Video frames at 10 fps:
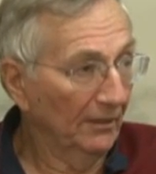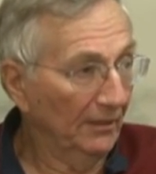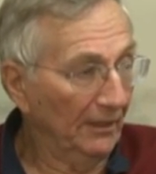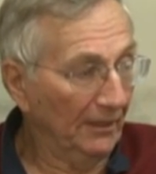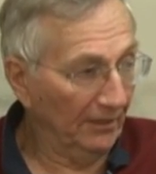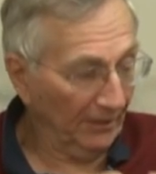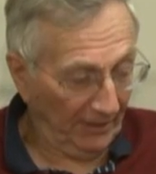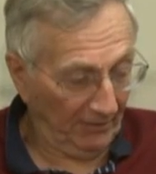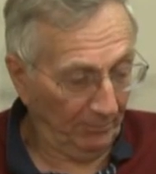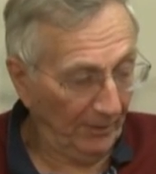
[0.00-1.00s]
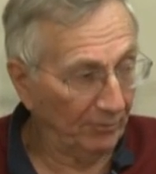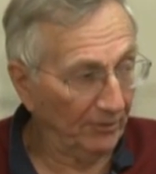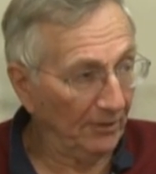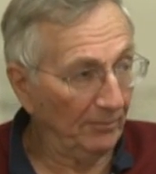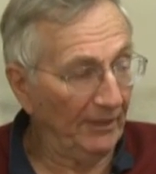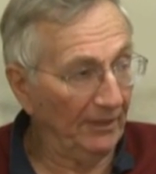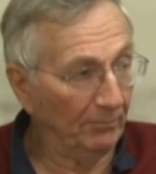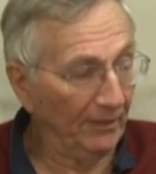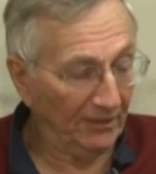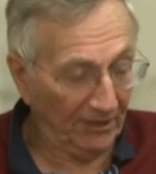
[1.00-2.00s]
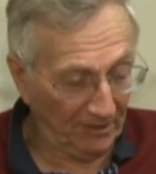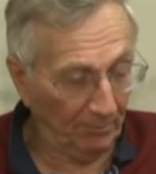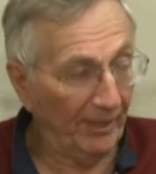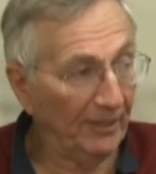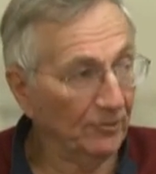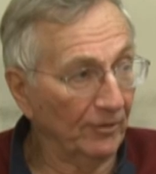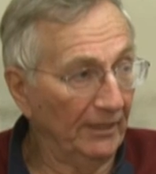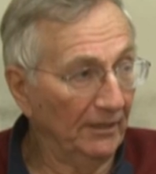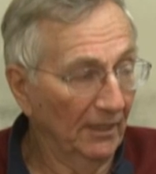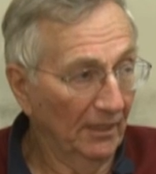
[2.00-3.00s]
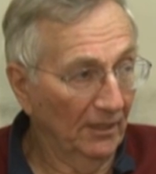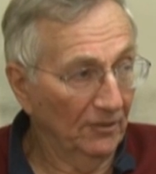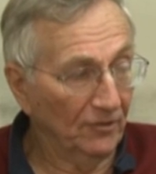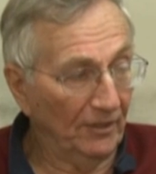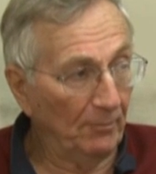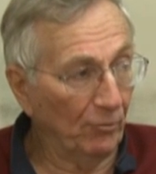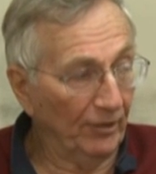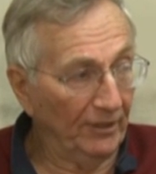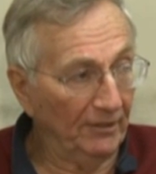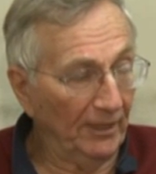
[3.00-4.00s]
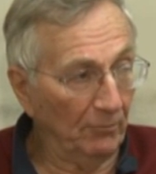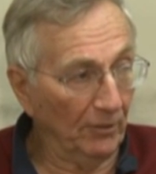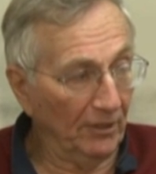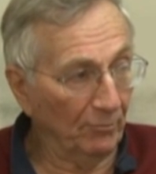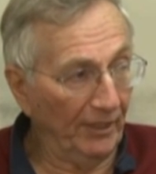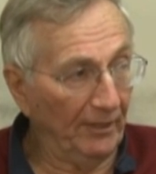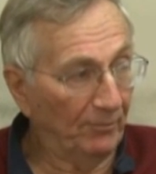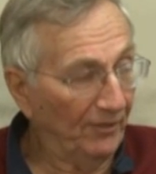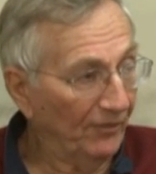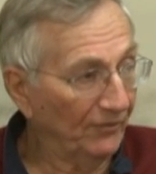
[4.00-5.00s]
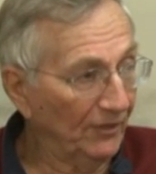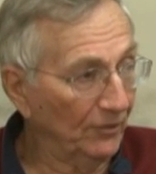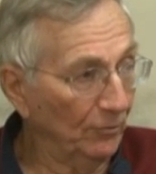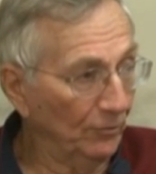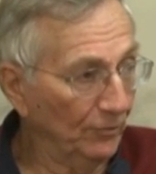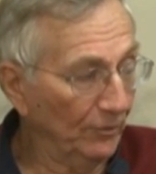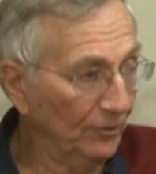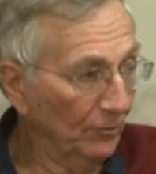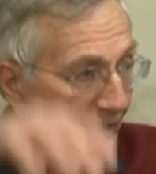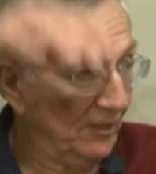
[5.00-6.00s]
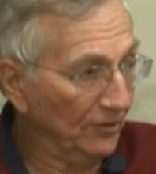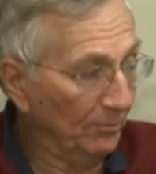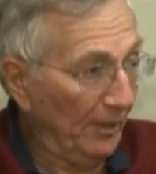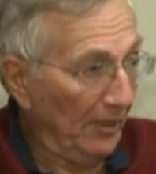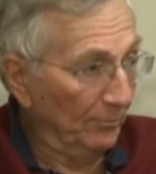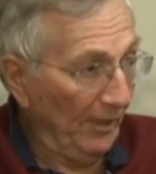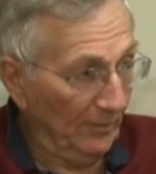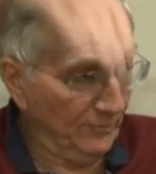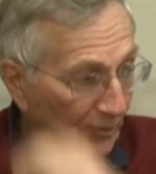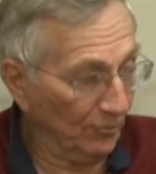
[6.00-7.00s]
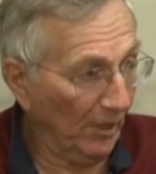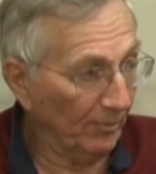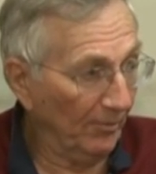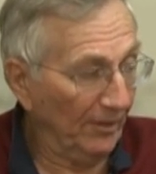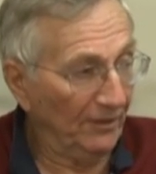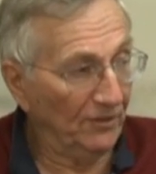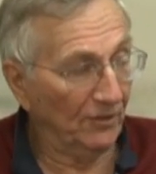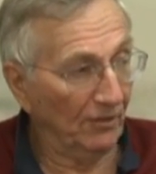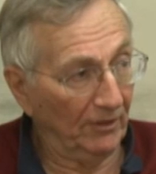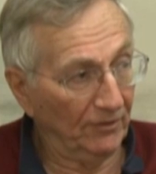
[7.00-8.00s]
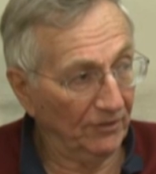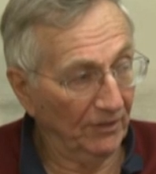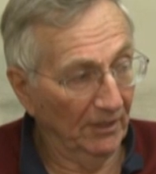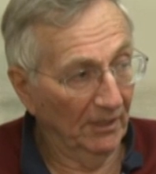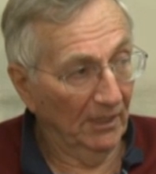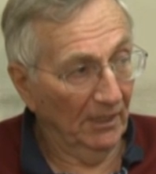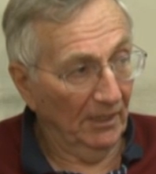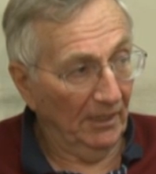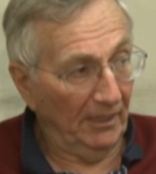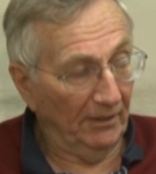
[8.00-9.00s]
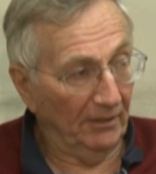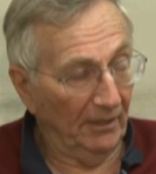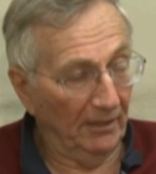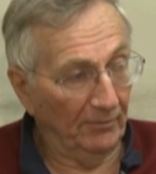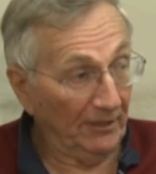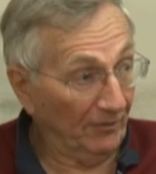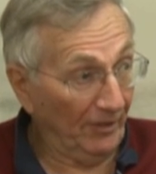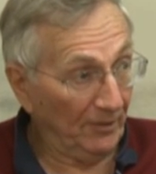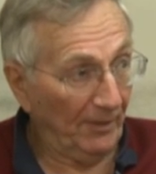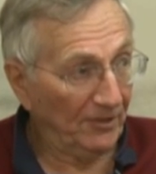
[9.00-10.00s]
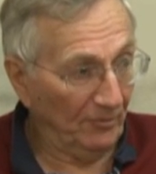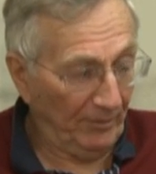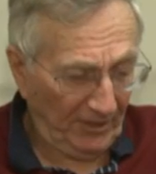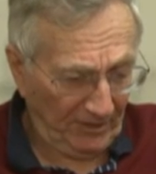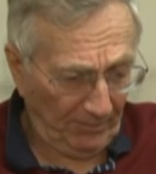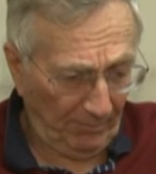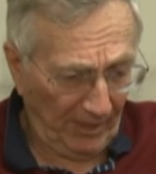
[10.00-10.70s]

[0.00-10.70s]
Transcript: It can kill people in immediate, but it doesn't penetrate. So they were going to bring in B-52s with 2,000-pound bombs to drop them on these targets. And that's very expensive because they